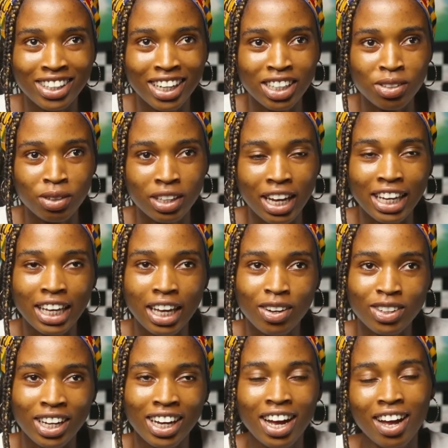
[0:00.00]
then she was like, I
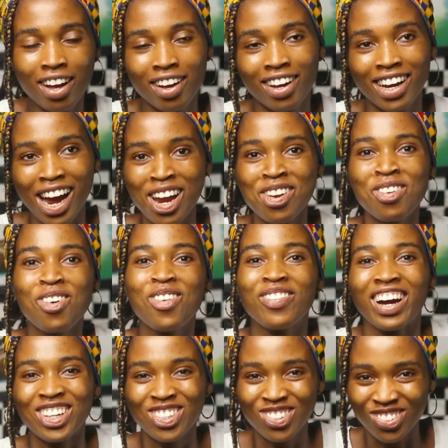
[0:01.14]
was like, I know
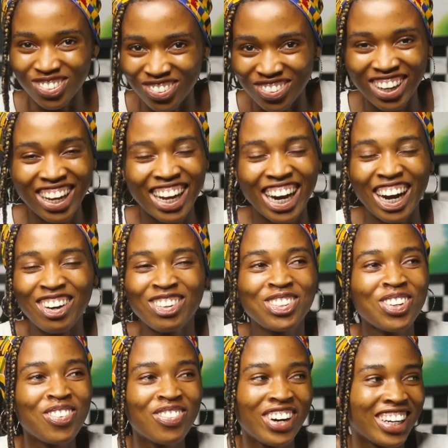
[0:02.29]
my school. I was
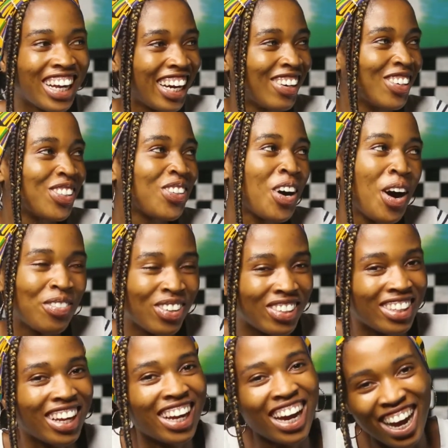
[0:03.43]
so proud, like I was so happy. I
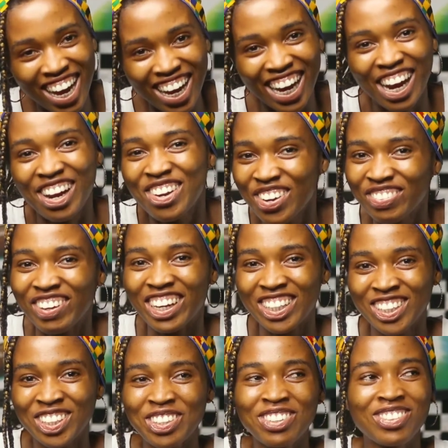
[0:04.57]
was like, I know my
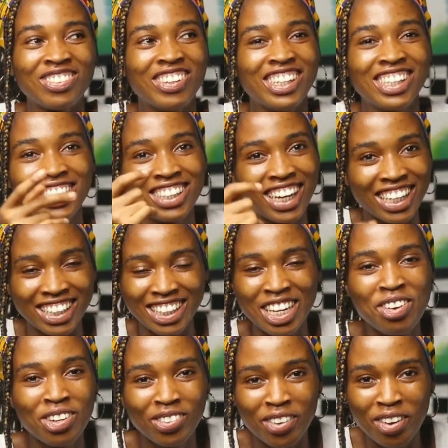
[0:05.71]
school, even from a distance,
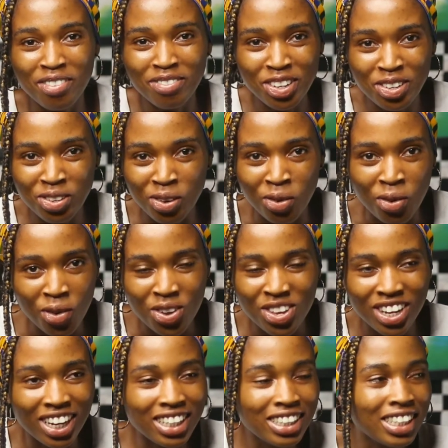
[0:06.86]
from a video.
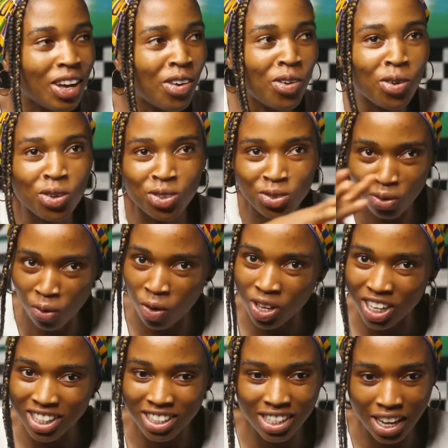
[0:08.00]
You can't see the whole school, you
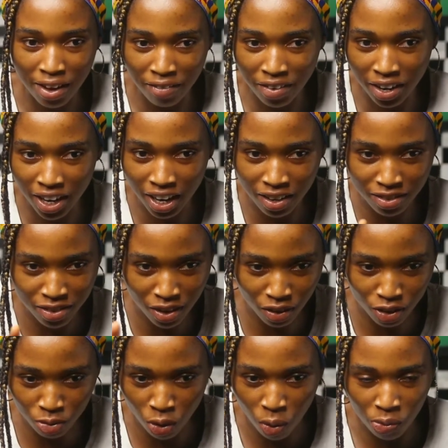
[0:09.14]
just see a
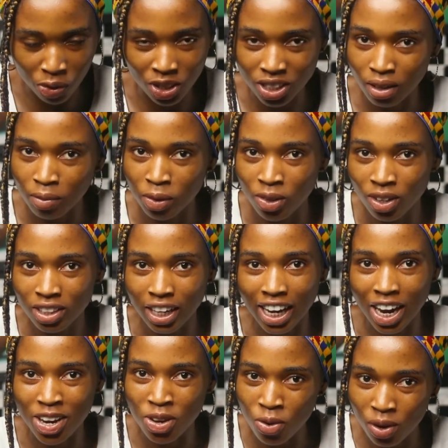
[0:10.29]
small portion, because like
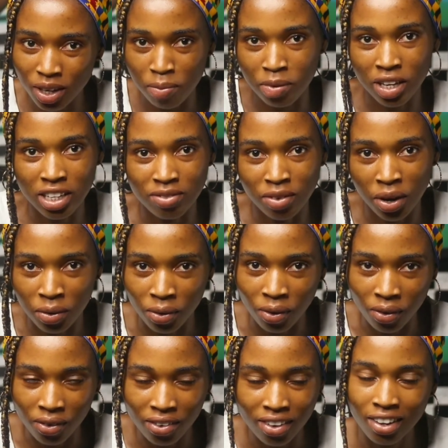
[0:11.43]
I know the place very well.